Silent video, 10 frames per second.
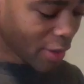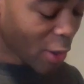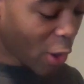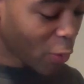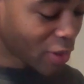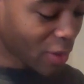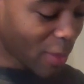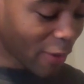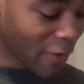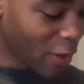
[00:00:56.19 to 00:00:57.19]
Yo, I wish some of
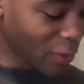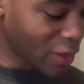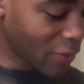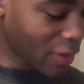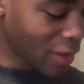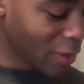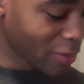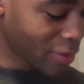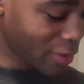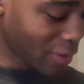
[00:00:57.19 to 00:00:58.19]
my followers lived
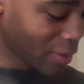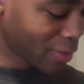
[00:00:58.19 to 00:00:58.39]
closer.